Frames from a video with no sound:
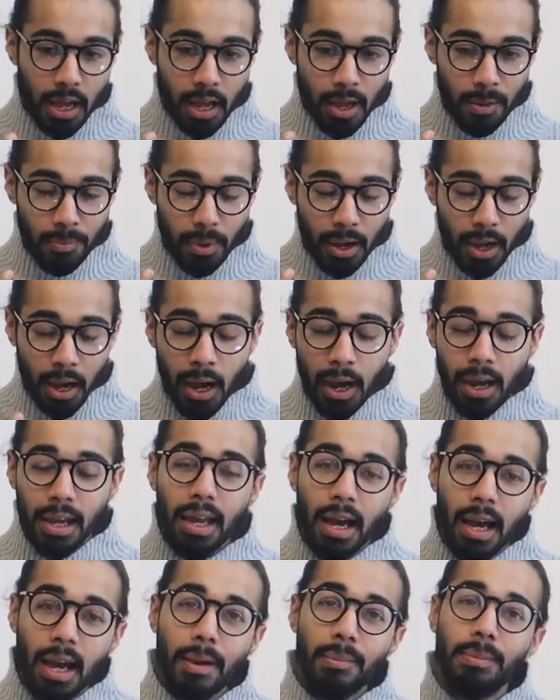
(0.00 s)

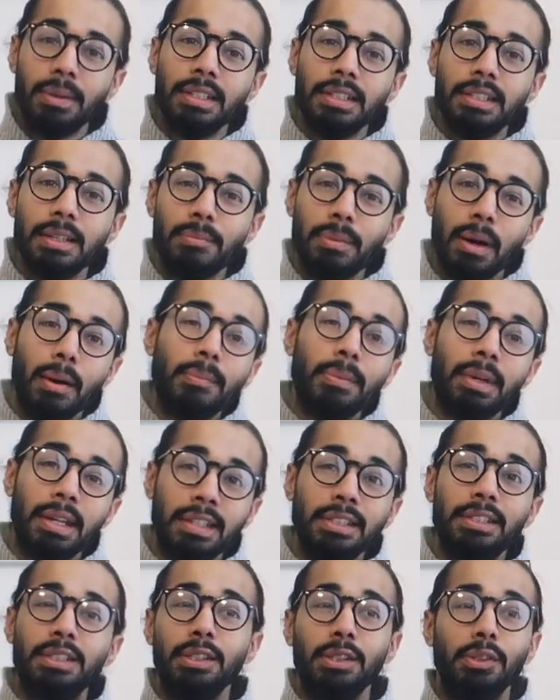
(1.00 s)
I happened to
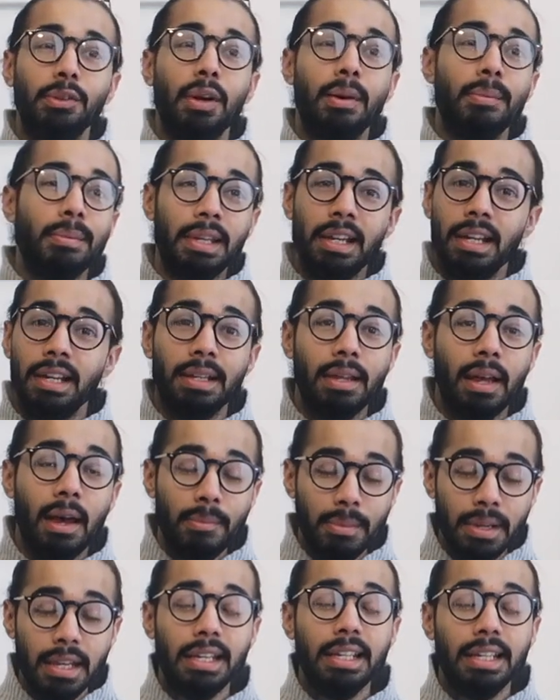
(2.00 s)
bump into
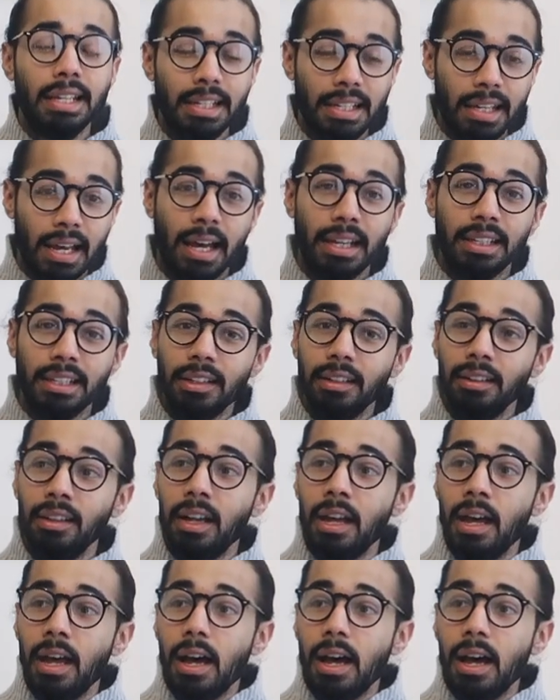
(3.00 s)
Amelia Liana.